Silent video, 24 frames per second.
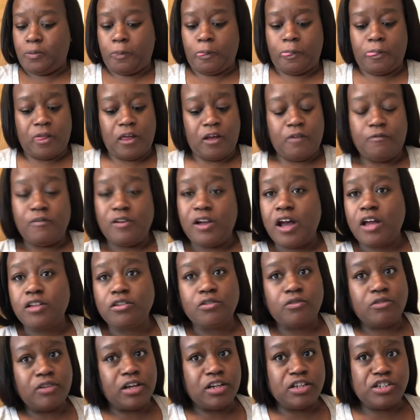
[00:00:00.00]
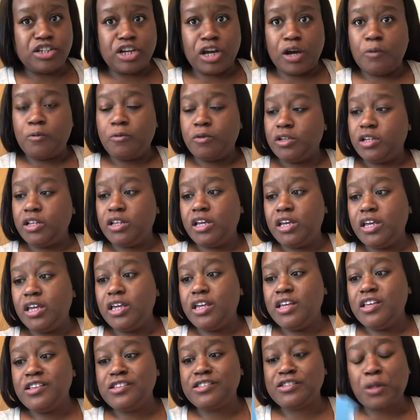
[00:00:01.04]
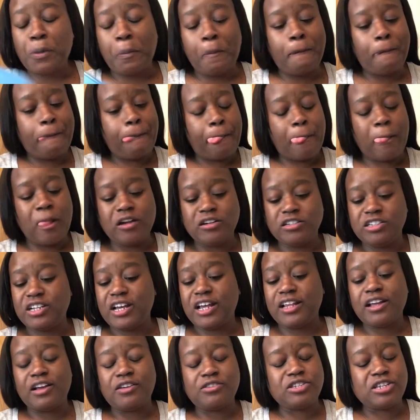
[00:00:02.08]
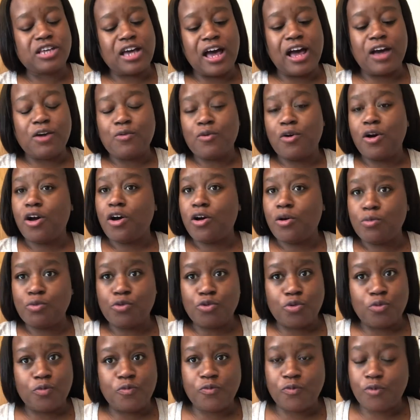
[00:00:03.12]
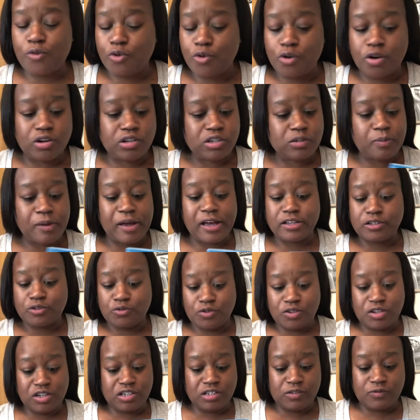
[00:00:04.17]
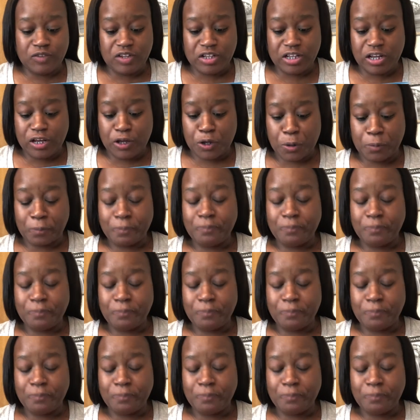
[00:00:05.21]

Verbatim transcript: if y'all don't get y'all one of these, shout out to Aqua Home Group for sponsoring this video.